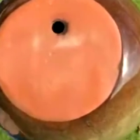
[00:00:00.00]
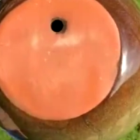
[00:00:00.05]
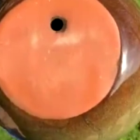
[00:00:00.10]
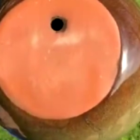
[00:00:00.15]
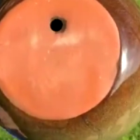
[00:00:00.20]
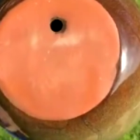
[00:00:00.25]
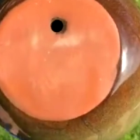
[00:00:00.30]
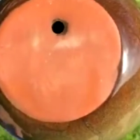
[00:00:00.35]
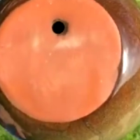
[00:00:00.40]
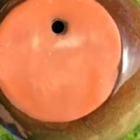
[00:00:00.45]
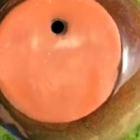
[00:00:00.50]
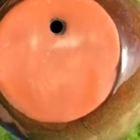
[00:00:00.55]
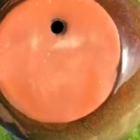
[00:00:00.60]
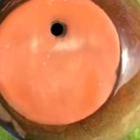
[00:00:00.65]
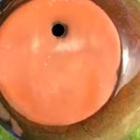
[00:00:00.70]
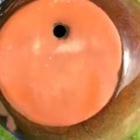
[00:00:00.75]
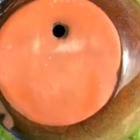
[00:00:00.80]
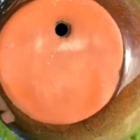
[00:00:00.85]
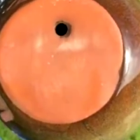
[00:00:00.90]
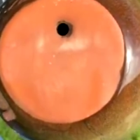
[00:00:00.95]
on and
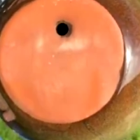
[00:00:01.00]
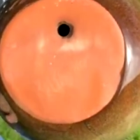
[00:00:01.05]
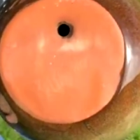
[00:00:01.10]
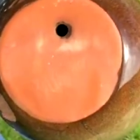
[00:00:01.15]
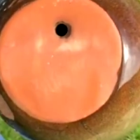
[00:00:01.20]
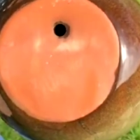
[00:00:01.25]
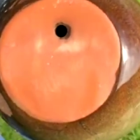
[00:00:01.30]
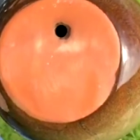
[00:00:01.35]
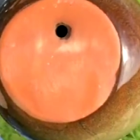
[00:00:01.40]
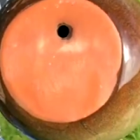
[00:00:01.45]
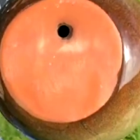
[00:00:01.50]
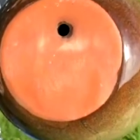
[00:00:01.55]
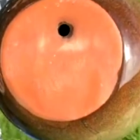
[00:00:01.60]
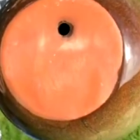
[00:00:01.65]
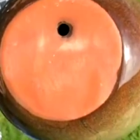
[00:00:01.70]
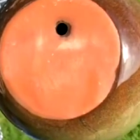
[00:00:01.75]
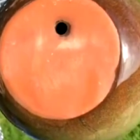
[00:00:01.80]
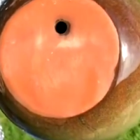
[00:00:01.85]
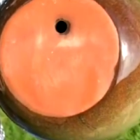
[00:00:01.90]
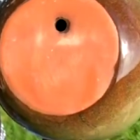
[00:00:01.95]
place it onto either
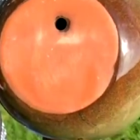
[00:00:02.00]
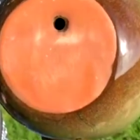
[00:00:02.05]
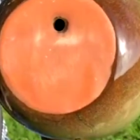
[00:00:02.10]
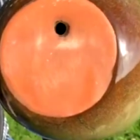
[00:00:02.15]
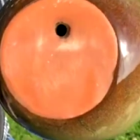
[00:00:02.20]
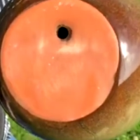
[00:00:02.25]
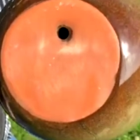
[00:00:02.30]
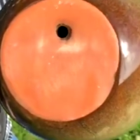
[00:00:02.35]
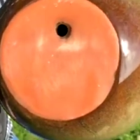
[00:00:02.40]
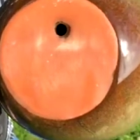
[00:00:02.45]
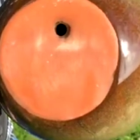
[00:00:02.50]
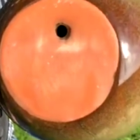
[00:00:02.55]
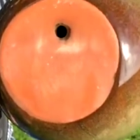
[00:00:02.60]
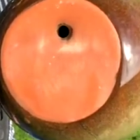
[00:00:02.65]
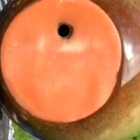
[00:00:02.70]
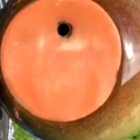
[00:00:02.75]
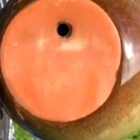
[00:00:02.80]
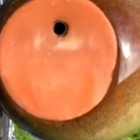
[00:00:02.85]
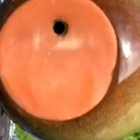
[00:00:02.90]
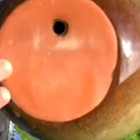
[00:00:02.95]
fencing,
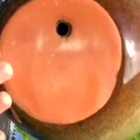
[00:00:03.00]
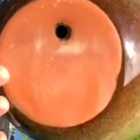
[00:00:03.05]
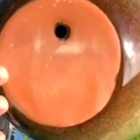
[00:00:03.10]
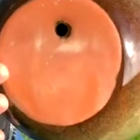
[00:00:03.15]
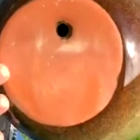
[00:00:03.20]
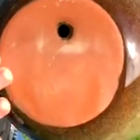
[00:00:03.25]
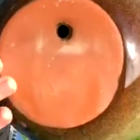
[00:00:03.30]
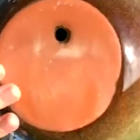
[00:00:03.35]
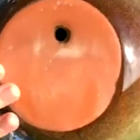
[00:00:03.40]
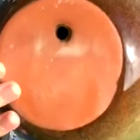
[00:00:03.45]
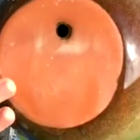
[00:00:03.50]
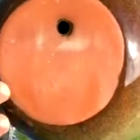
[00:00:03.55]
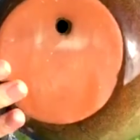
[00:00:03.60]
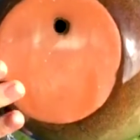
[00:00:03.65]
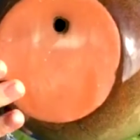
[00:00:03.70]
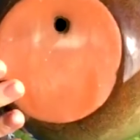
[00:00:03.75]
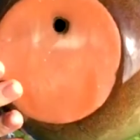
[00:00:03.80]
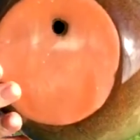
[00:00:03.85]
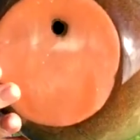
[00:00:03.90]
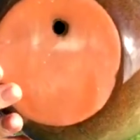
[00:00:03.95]
or it can even be drilled
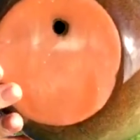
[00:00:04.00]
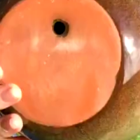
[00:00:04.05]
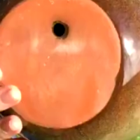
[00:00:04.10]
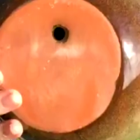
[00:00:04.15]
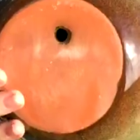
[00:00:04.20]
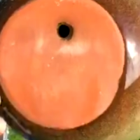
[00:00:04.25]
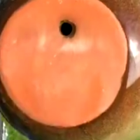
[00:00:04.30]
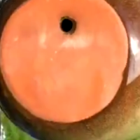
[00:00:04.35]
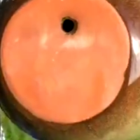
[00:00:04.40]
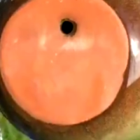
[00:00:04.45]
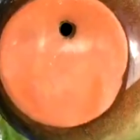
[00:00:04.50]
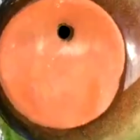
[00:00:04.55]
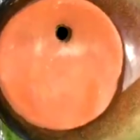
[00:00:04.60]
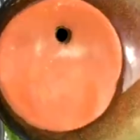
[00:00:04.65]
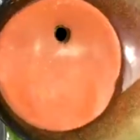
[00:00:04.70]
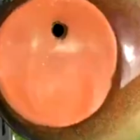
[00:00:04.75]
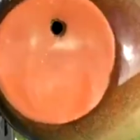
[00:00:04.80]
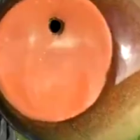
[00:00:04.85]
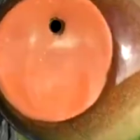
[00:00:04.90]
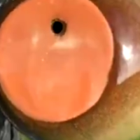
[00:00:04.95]
into a wall. If you don't have a
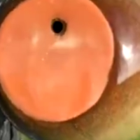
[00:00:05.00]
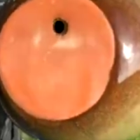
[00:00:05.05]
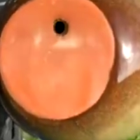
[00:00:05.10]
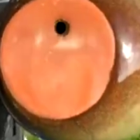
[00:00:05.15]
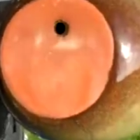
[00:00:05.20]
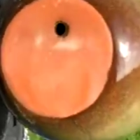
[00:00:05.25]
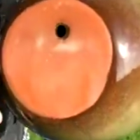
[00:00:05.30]
very large